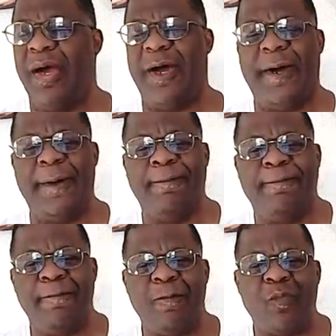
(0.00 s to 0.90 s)

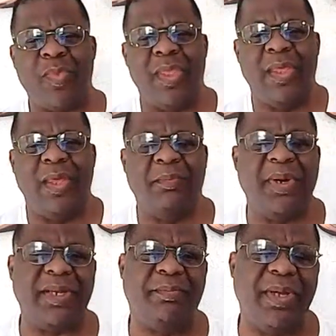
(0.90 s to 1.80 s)

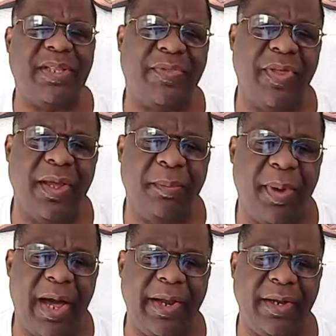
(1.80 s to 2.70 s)
But the thing
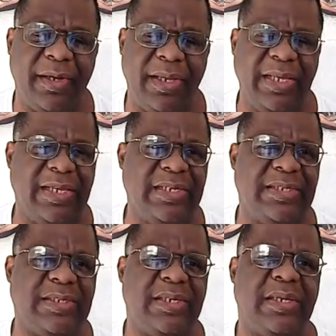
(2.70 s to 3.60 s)
about it
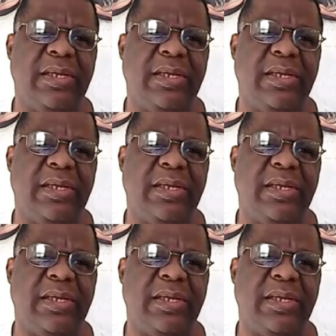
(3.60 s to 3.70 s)
is